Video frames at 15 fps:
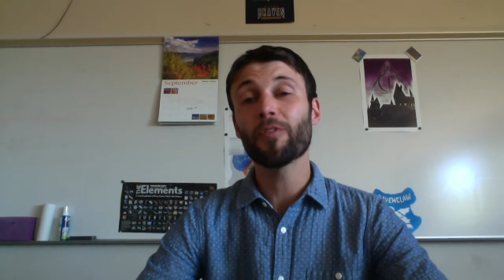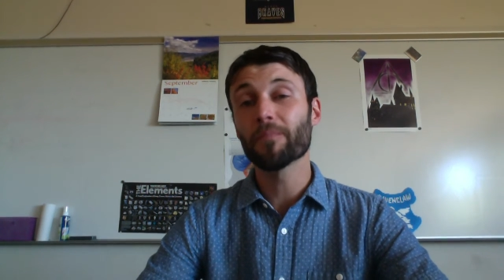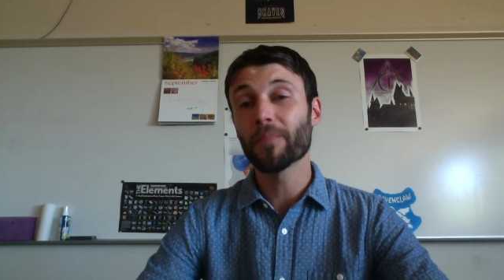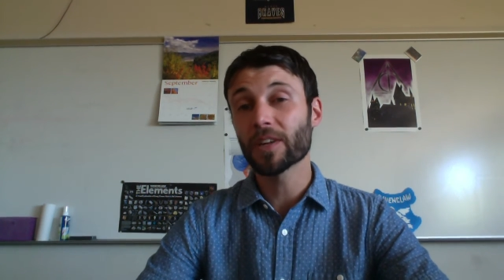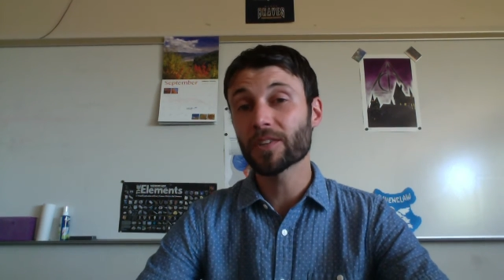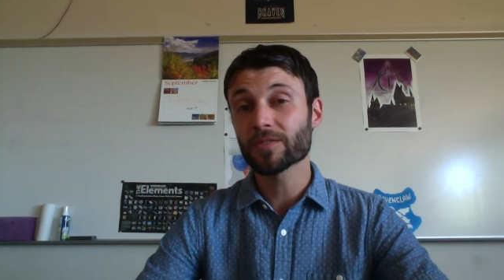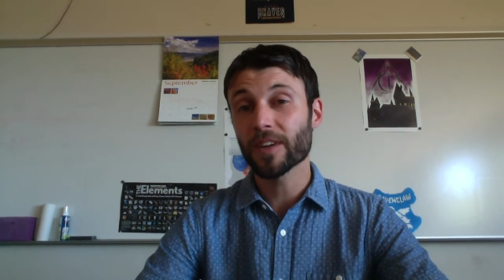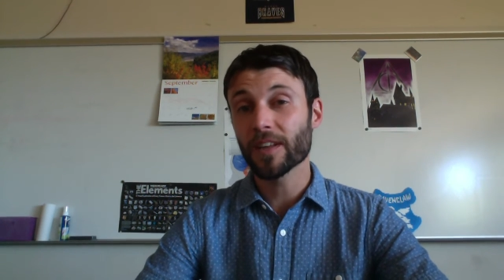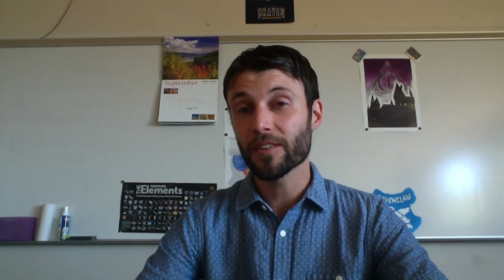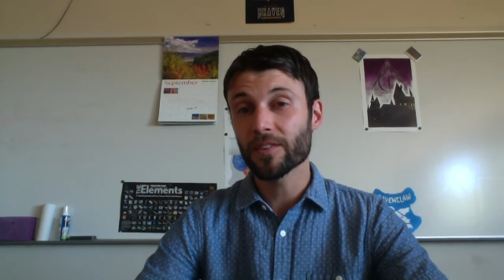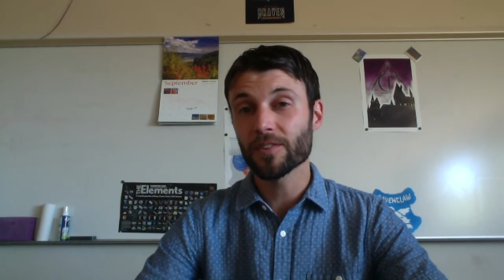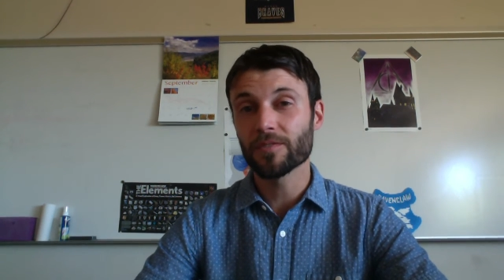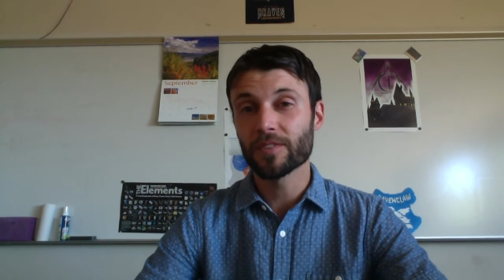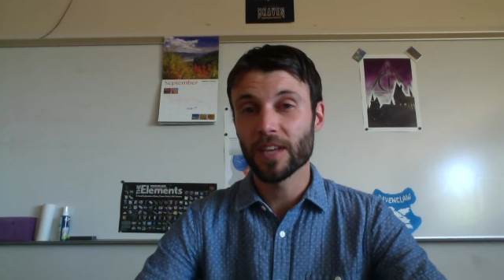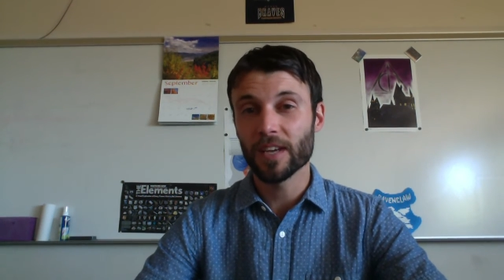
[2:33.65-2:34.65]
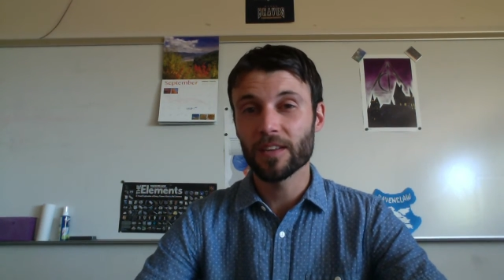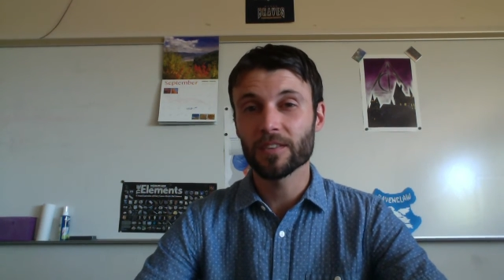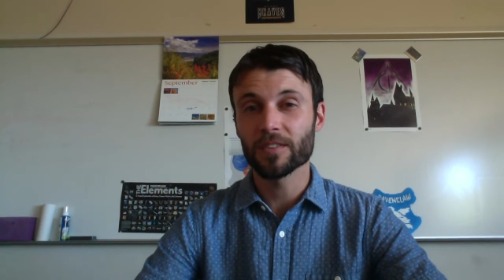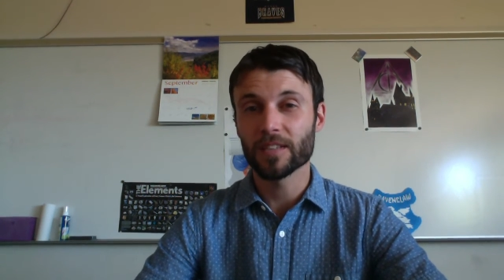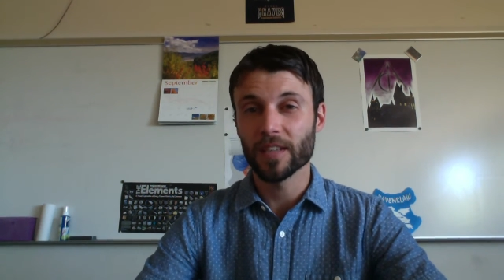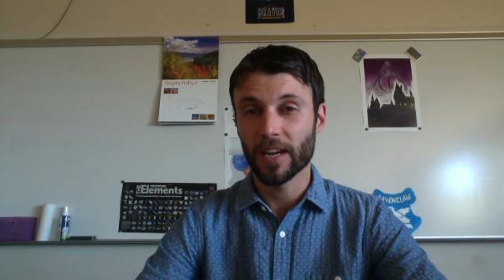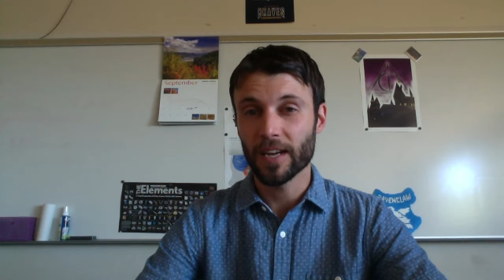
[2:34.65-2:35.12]
I would much rather you
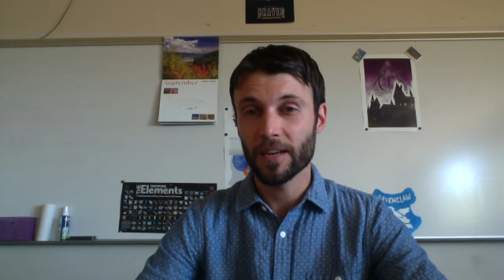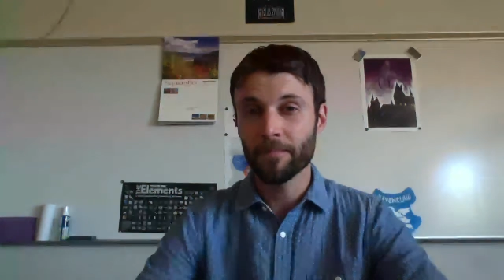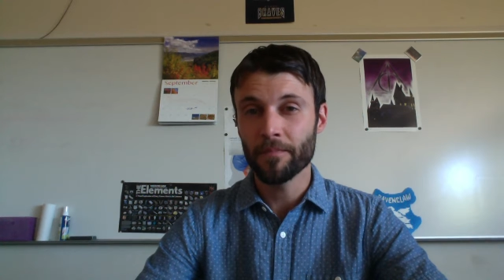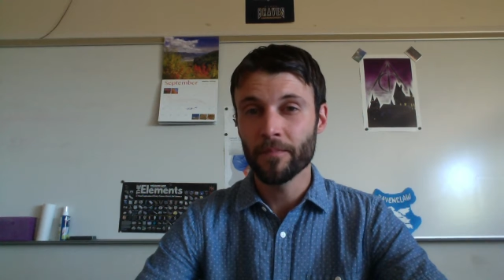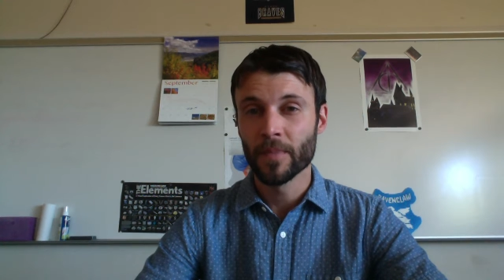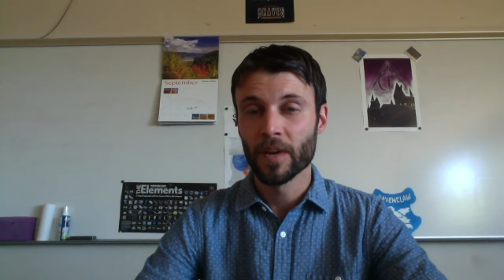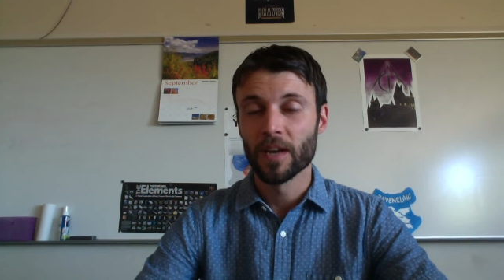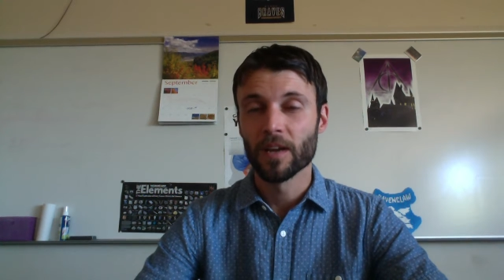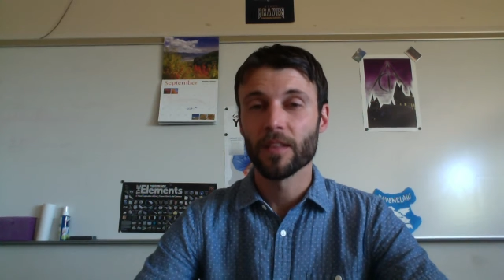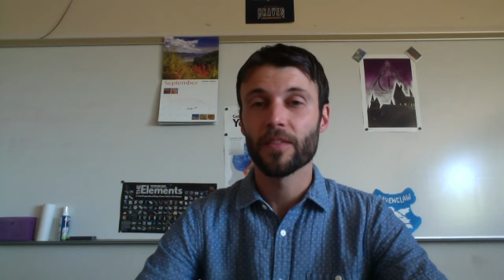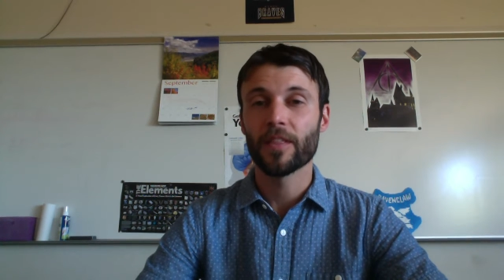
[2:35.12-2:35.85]
take your time